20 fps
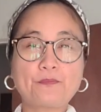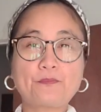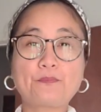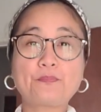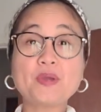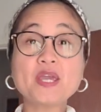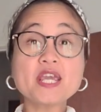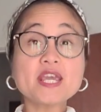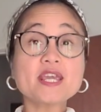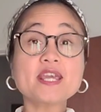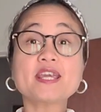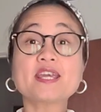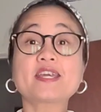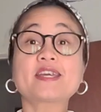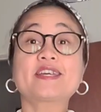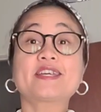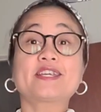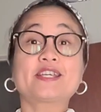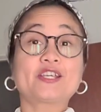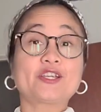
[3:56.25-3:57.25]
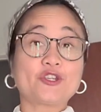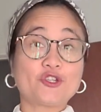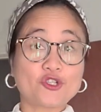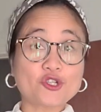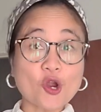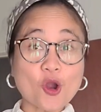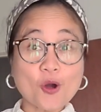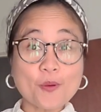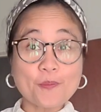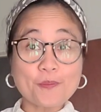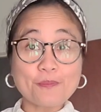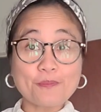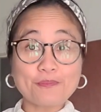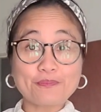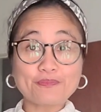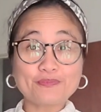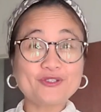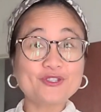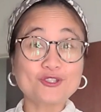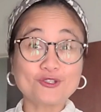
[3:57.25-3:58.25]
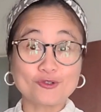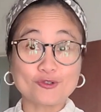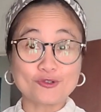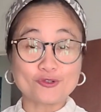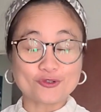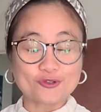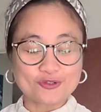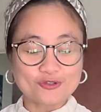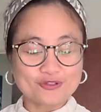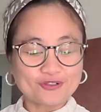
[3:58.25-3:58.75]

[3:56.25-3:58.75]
big job to do.